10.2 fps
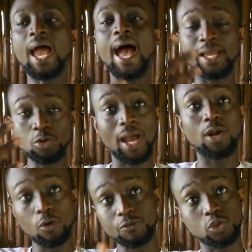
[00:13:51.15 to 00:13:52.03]
I knew I
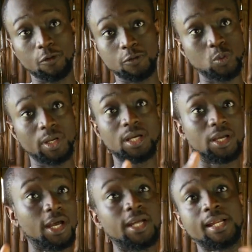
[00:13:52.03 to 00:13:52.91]
loved
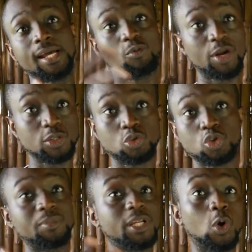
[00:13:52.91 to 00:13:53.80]
software and I wanted to do
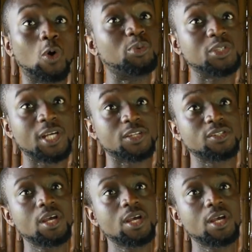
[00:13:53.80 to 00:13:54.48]
something in computers,